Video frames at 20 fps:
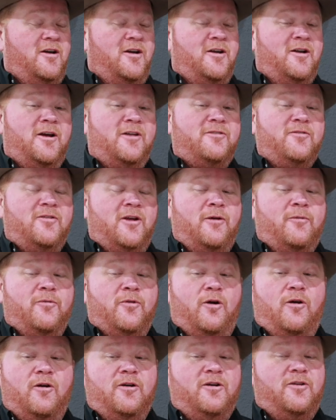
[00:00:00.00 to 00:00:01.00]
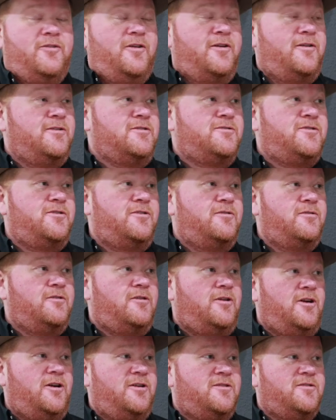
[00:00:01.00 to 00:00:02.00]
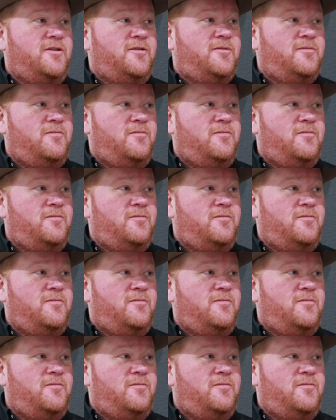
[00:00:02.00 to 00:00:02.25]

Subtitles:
And that was the hardest thing to sell to clients. Like,